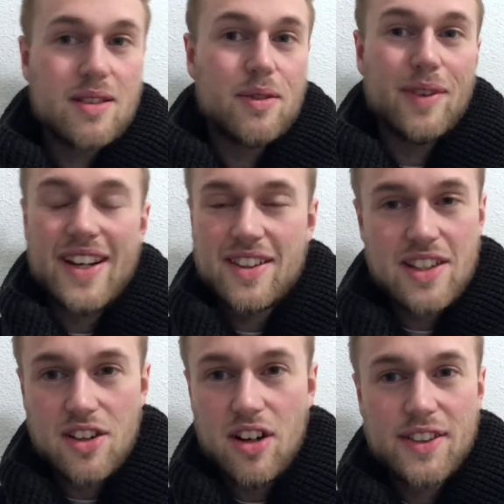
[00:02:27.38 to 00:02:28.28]
Writing
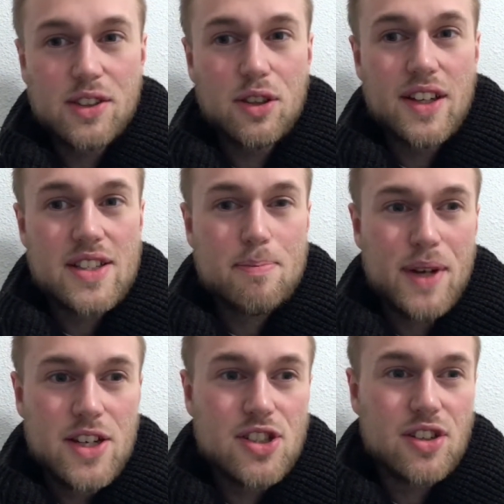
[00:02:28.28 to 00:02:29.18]
an article is
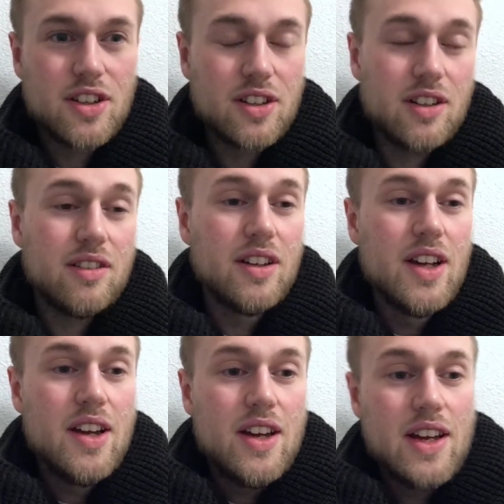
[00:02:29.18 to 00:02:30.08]
pressure, you know.
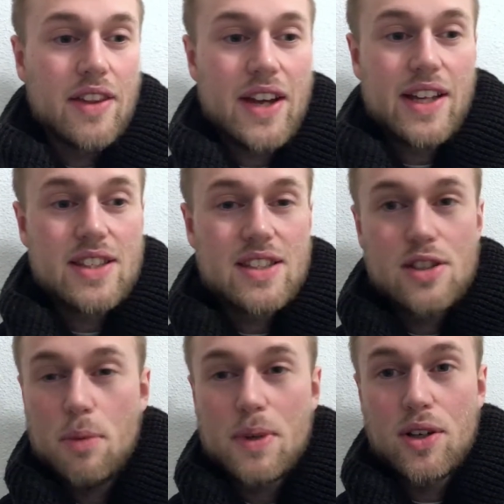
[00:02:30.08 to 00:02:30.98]
And that's
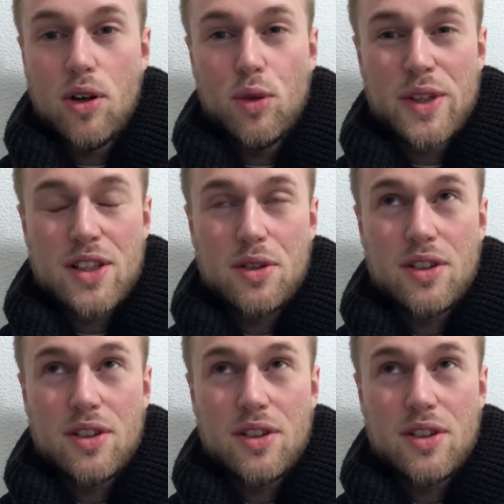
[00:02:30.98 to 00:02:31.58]
typical when